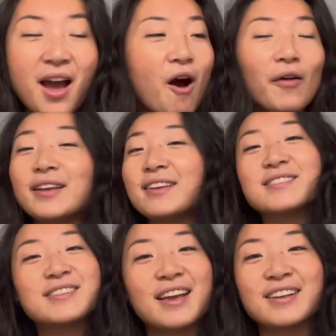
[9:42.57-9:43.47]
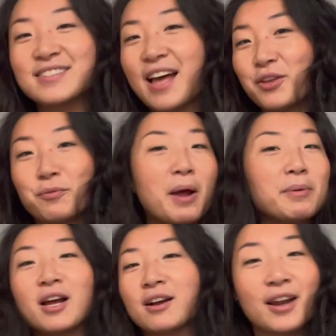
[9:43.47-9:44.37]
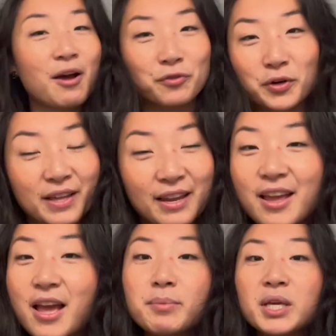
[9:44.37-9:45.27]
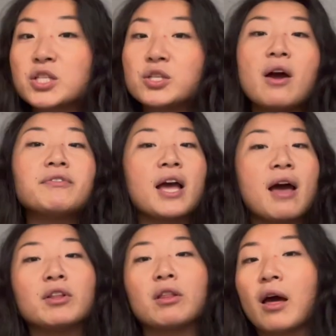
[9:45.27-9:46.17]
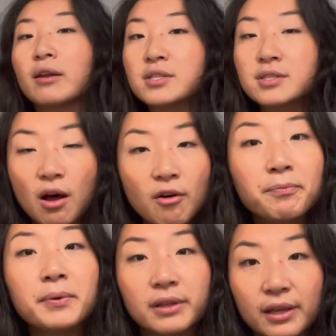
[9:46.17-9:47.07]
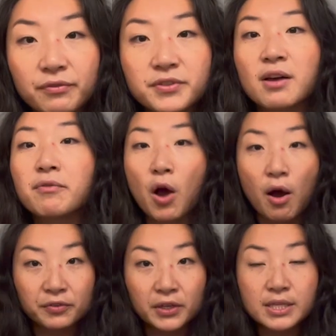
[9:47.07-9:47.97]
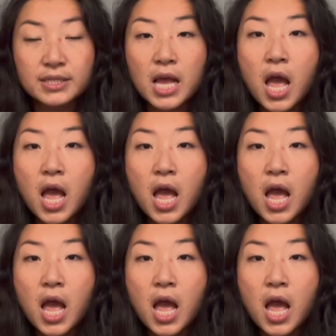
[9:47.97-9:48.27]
all I can say is that you're probably not cut out for it then because you have to have a lot of self-belief, self-confidence,